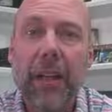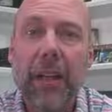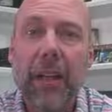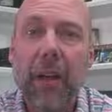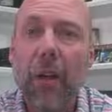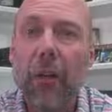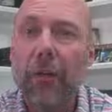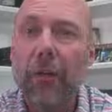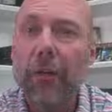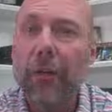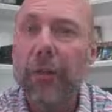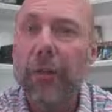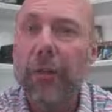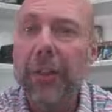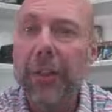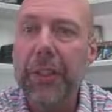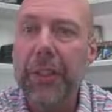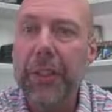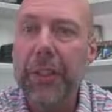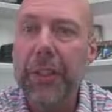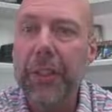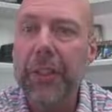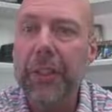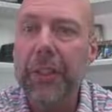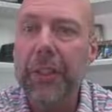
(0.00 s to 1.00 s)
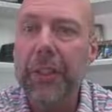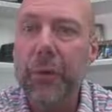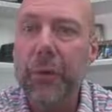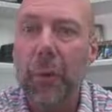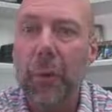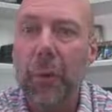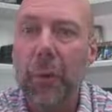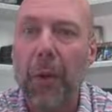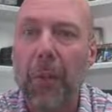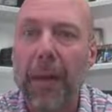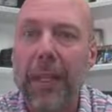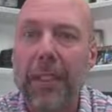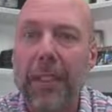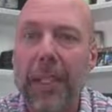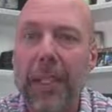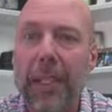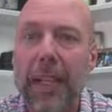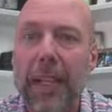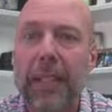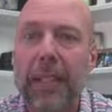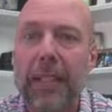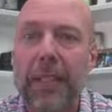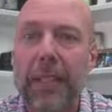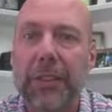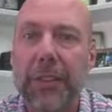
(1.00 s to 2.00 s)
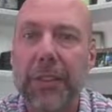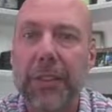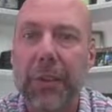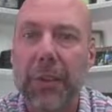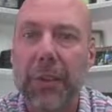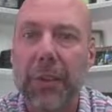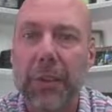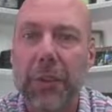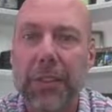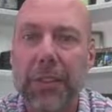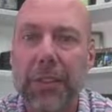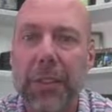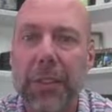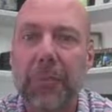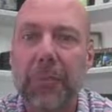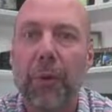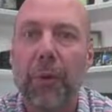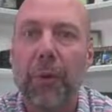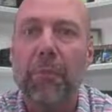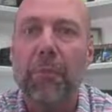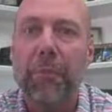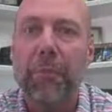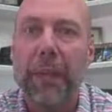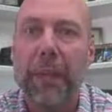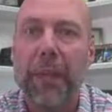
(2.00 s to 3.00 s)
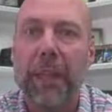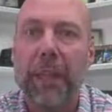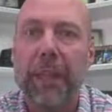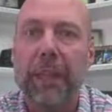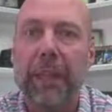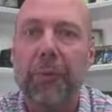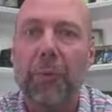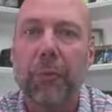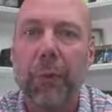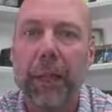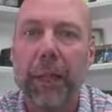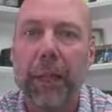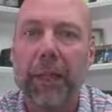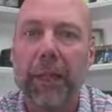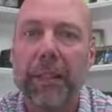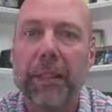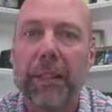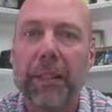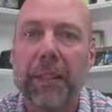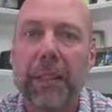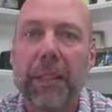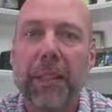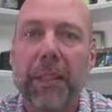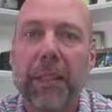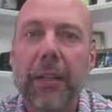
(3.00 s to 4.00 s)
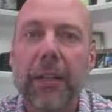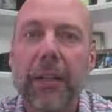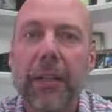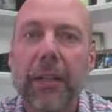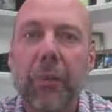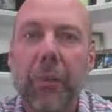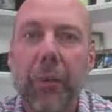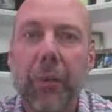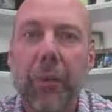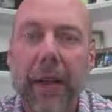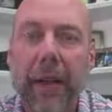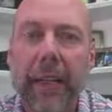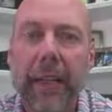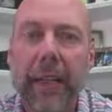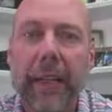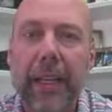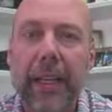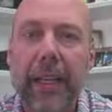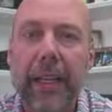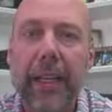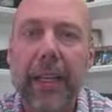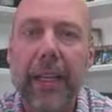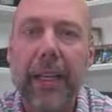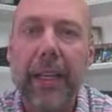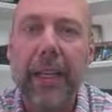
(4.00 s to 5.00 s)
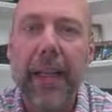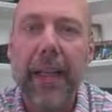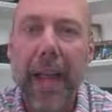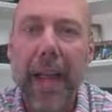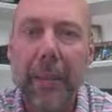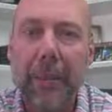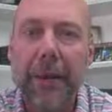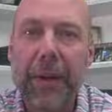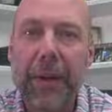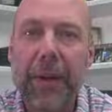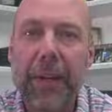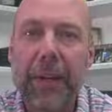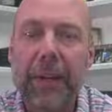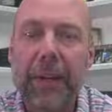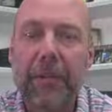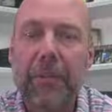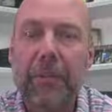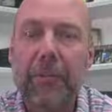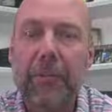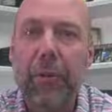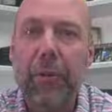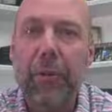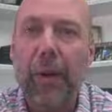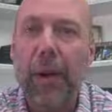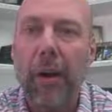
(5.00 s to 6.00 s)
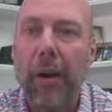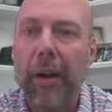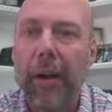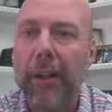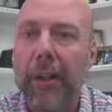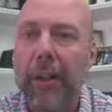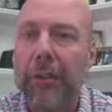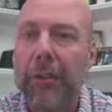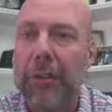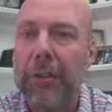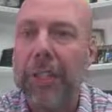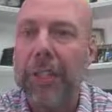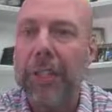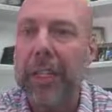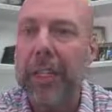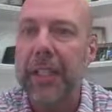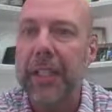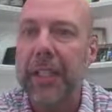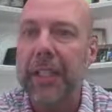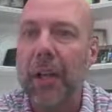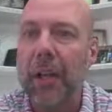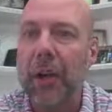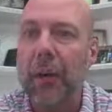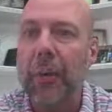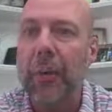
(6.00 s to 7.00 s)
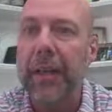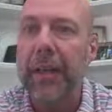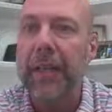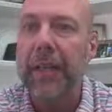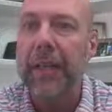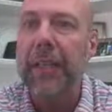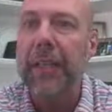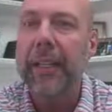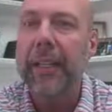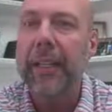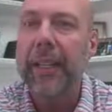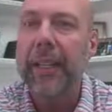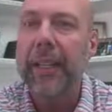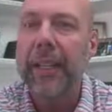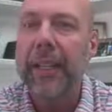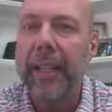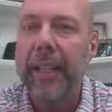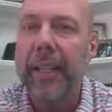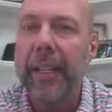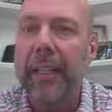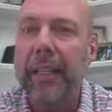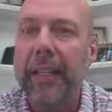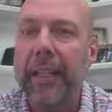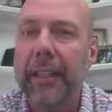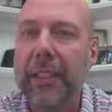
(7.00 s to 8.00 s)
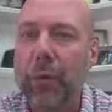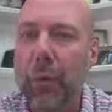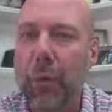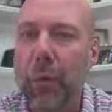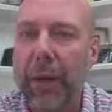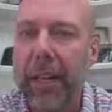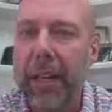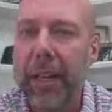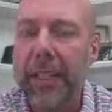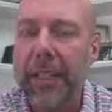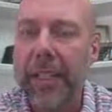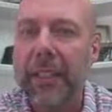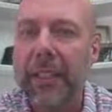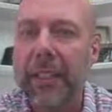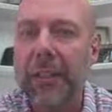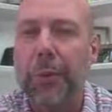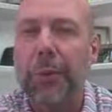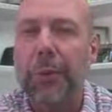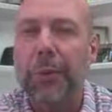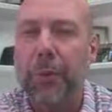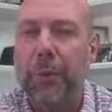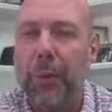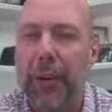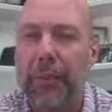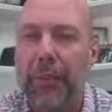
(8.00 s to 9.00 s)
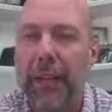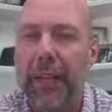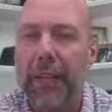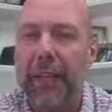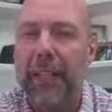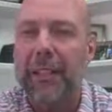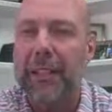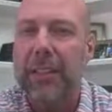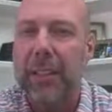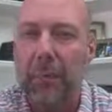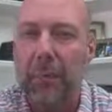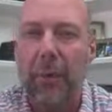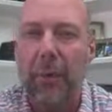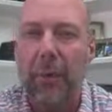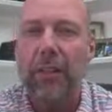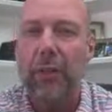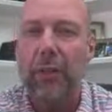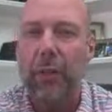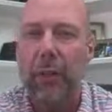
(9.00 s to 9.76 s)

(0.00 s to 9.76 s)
over the years, well maintained since ownership, with big rent ready happening prior to tenant going in 2018. So it was renovated somewhat in